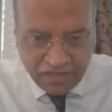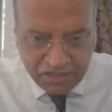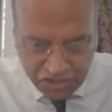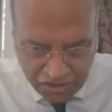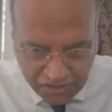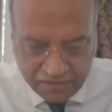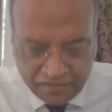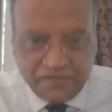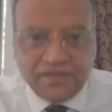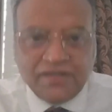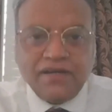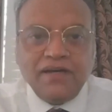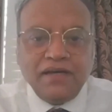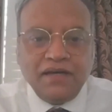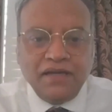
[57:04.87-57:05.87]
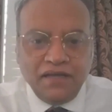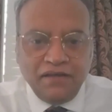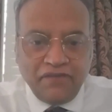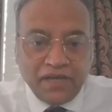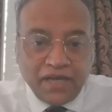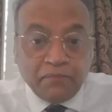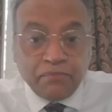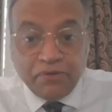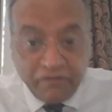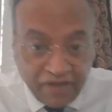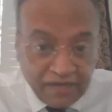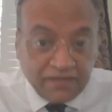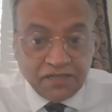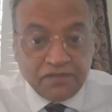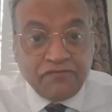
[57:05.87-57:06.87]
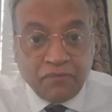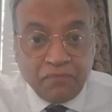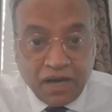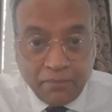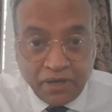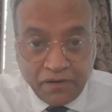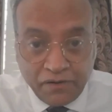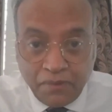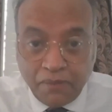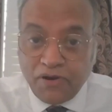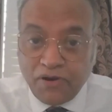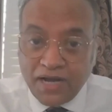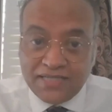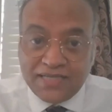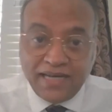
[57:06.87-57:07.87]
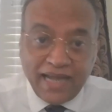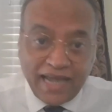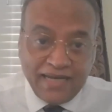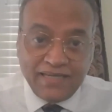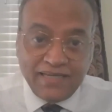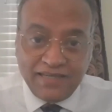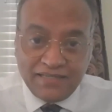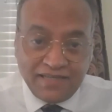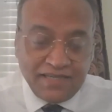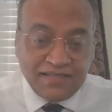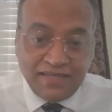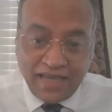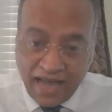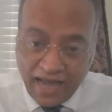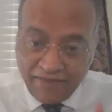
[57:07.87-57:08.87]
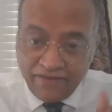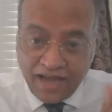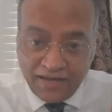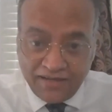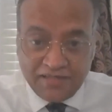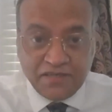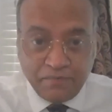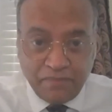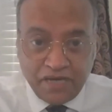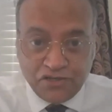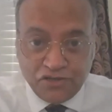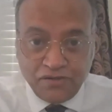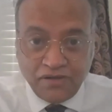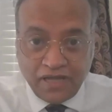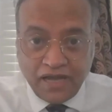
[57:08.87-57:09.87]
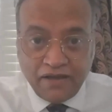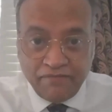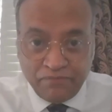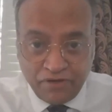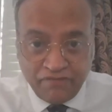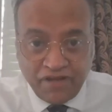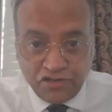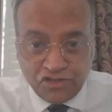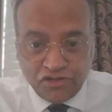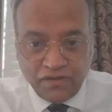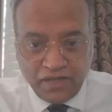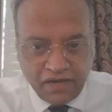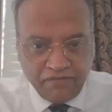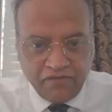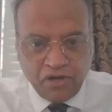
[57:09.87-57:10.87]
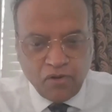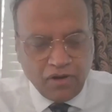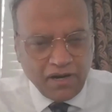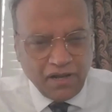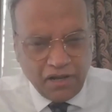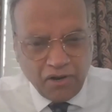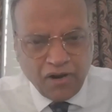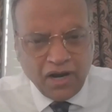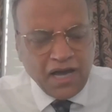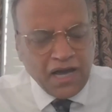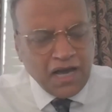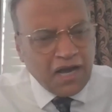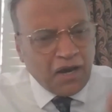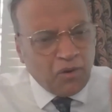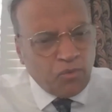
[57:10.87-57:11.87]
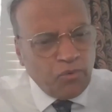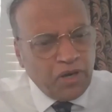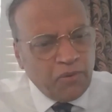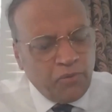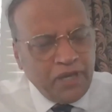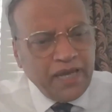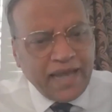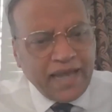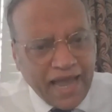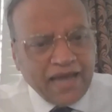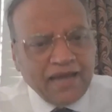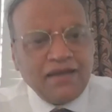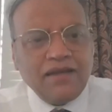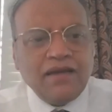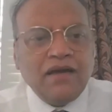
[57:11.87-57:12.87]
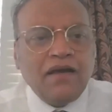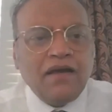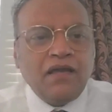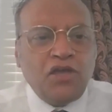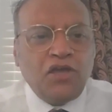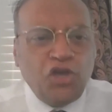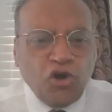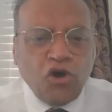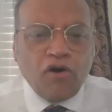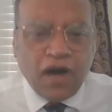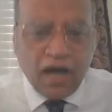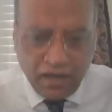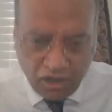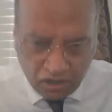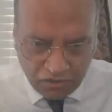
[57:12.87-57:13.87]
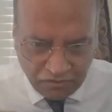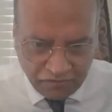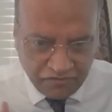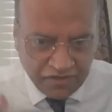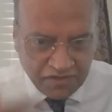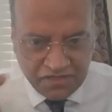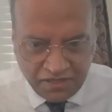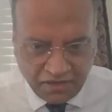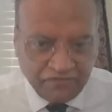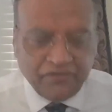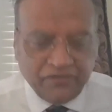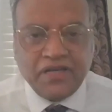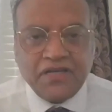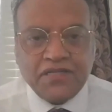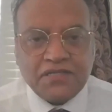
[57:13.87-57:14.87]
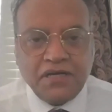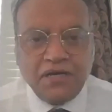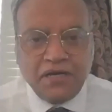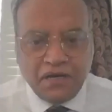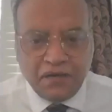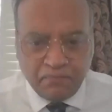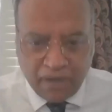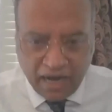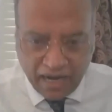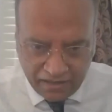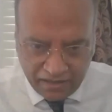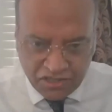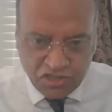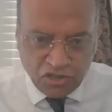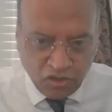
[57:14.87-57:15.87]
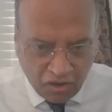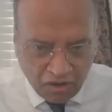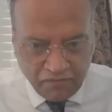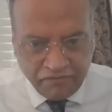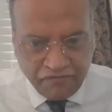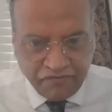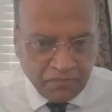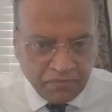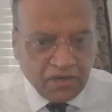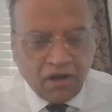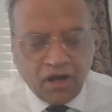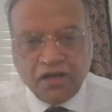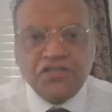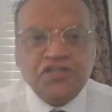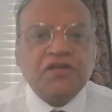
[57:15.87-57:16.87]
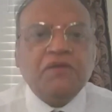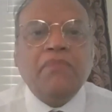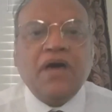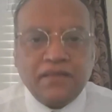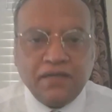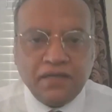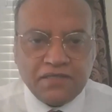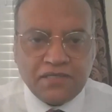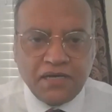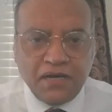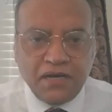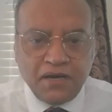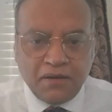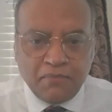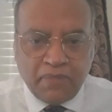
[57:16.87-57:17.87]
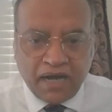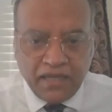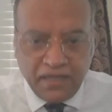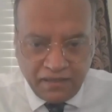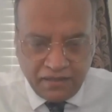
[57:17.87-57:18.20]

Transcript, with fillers: achieved if we can prevent it from coming. Remember, I said any disease, they have anticipation, they have prevention, they have cure and cure. Mm. We can cure a lot of her sufferings by these non-pharmacologic methods, by,